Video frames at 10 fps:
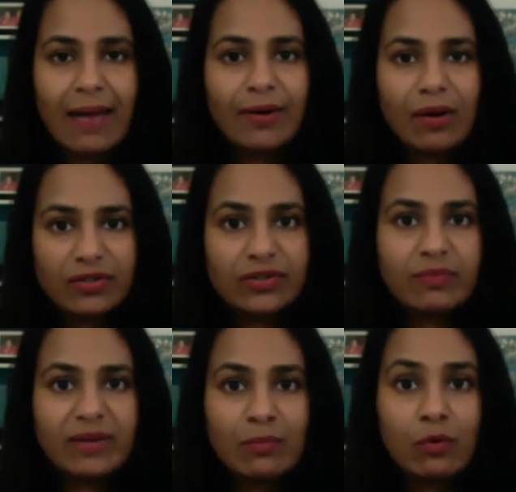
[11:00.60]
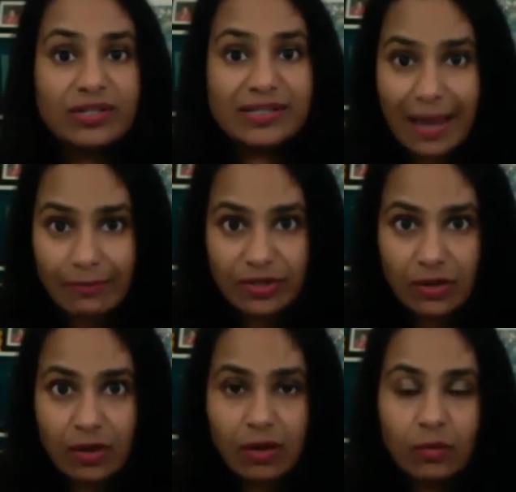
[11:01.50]
but also to be more
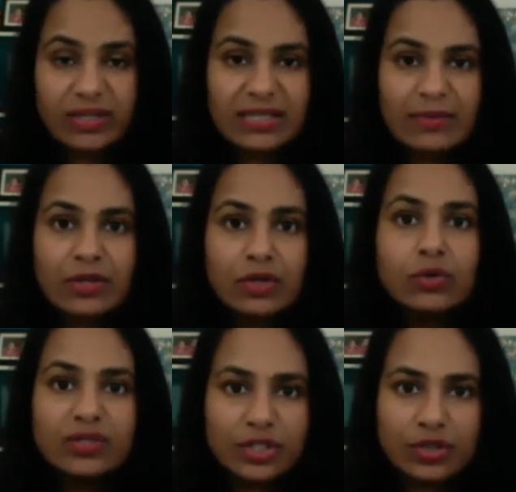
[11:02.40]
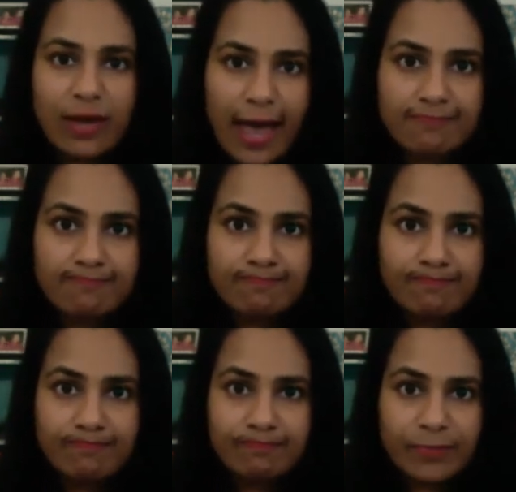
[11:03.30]
skeptical with some of the news that you get.
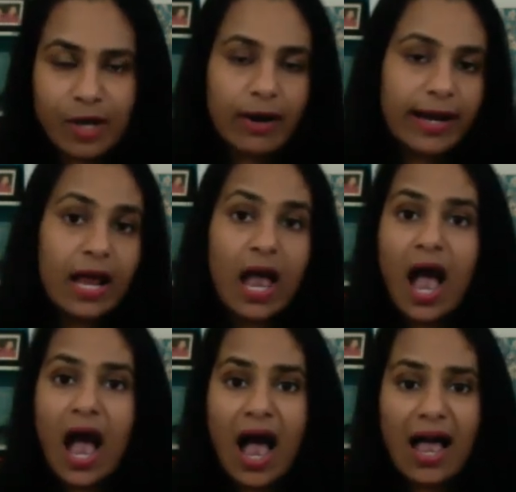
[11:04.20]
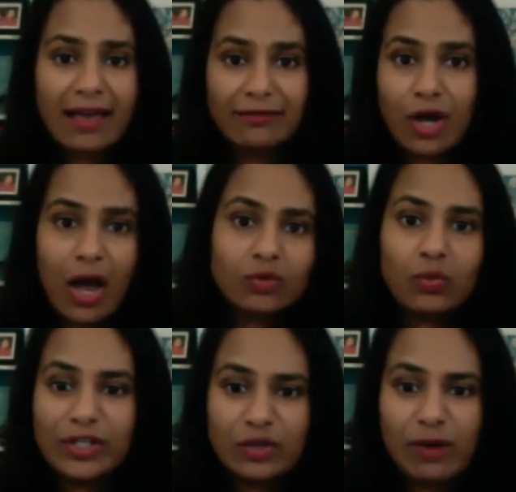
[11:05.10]
All right, I have talked
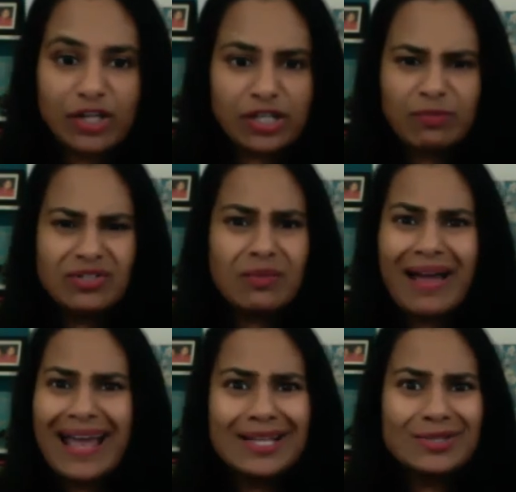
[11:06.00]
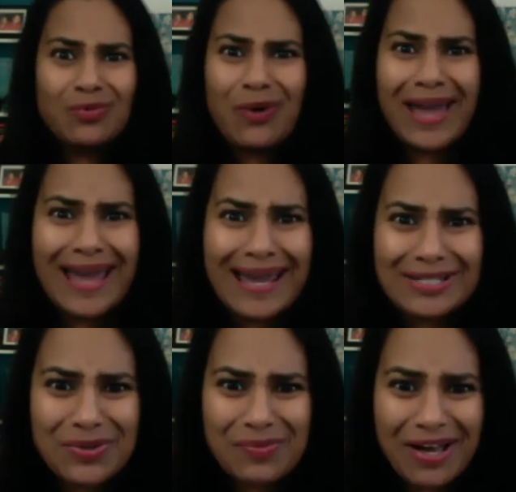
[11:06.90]
way too much, and I'm using my hands way
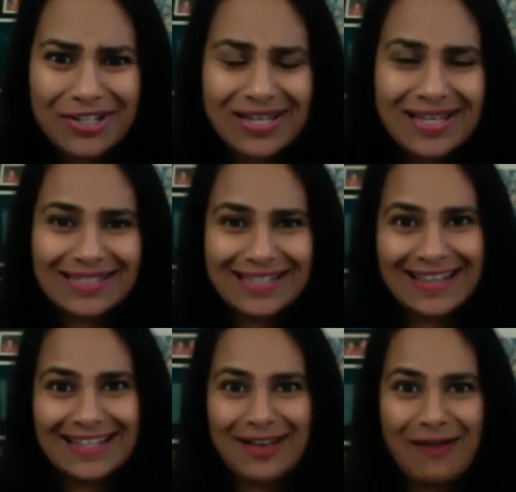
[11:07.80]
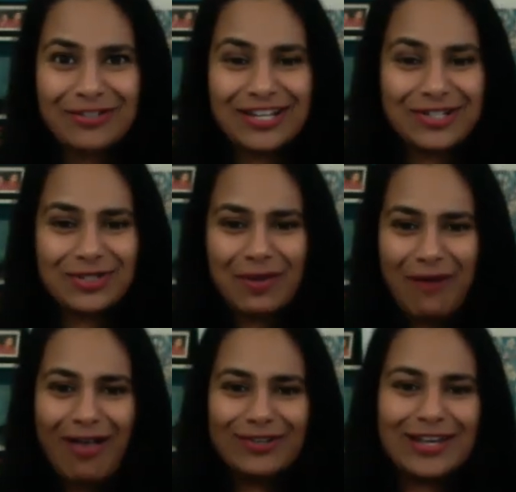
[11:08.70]
too much in this conversation, so I
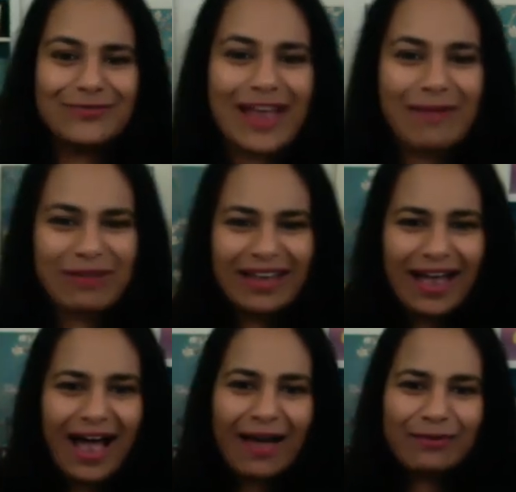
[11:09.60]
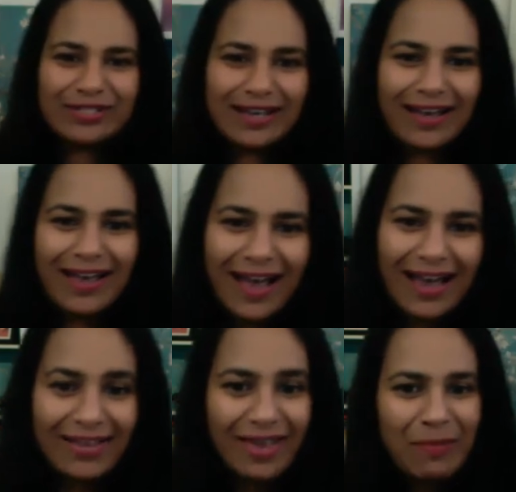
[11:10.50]
apologize for that. But
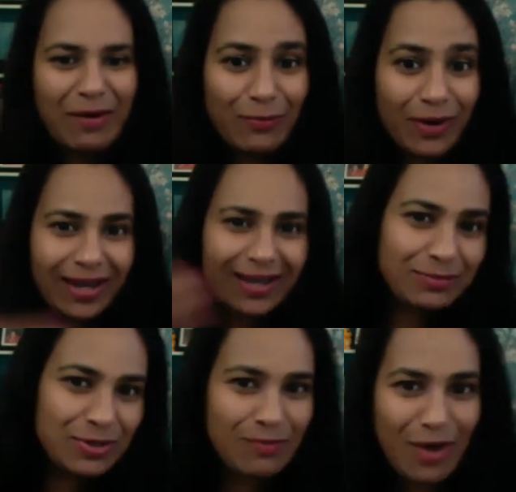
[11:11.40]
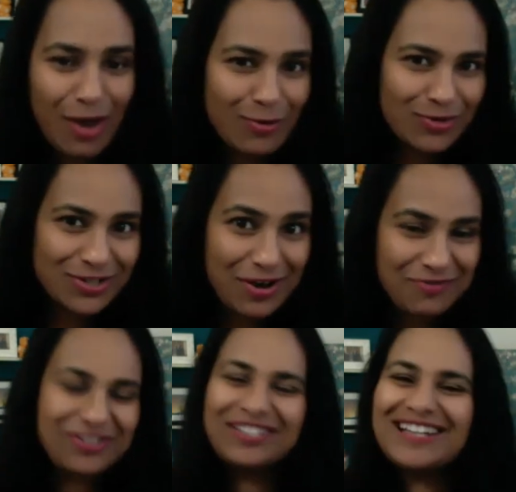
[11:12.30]
I like my ring, and I'm doing my other stuff.
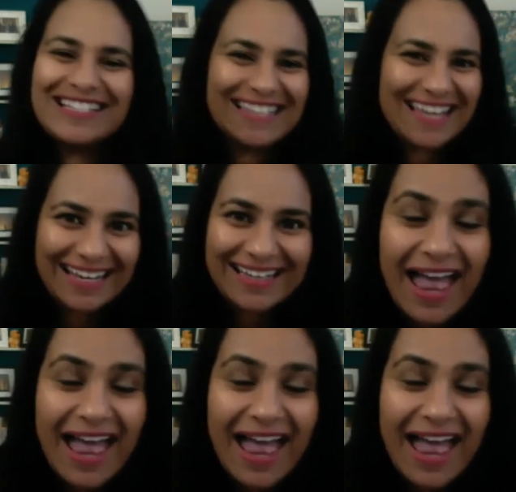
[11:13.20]
Just kidding.